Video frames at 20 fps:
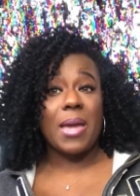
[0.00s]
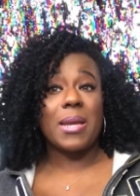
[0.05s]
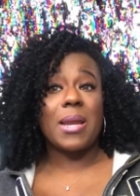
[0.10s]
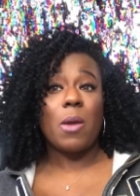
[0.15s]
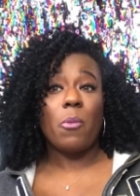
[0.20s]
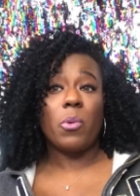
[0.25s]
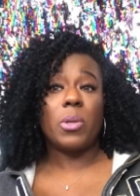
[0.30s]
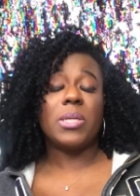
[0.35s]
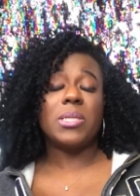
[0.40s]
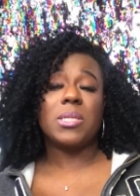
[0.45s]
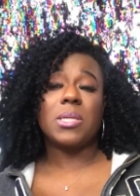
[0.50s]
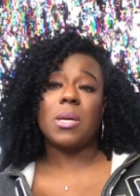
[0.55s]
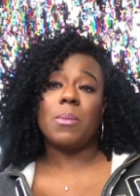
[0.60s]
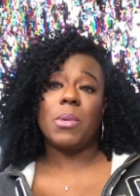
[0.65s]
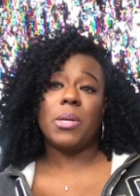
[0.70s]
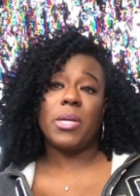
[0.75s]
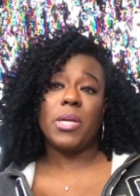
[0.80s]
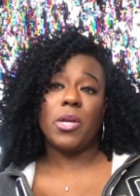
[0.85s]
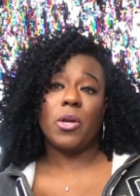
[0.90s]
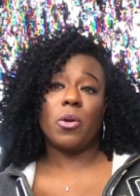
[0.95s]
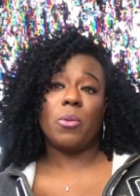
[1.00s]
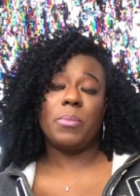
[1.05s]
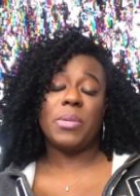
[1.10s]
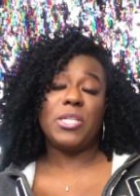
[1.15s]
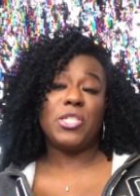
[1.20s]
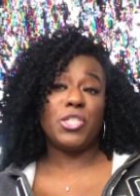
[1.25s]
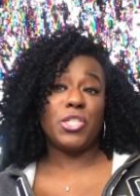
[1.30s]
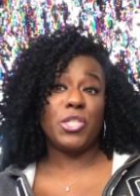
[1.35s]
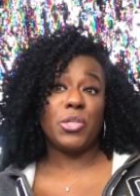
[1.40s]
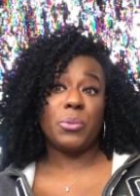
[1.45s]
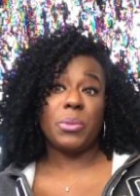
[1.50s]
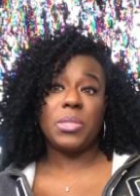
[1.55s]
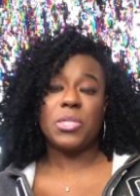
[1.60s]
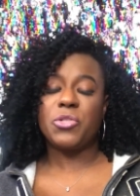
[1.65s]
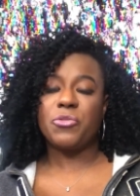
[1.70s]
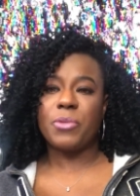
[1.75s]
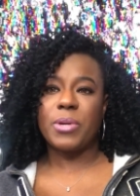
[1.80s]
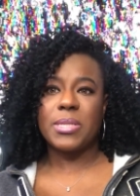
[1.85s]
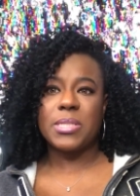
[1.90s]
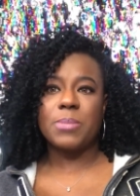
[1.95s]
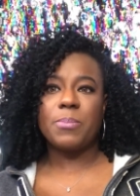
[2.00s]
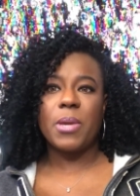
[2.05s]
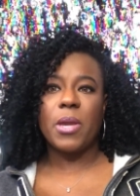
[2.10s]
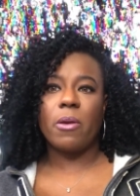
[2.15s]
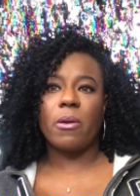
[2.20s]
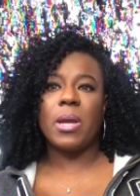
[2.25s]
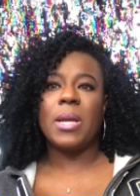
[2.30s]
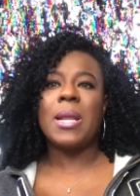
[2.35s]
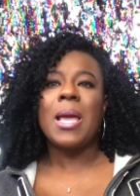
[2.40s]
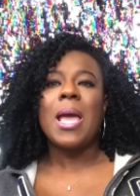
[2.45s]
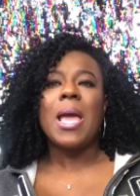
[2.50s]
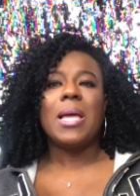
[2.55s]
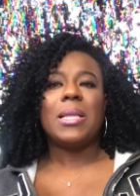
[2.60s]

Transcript: and I wanted to come on here and be genuine and transparent,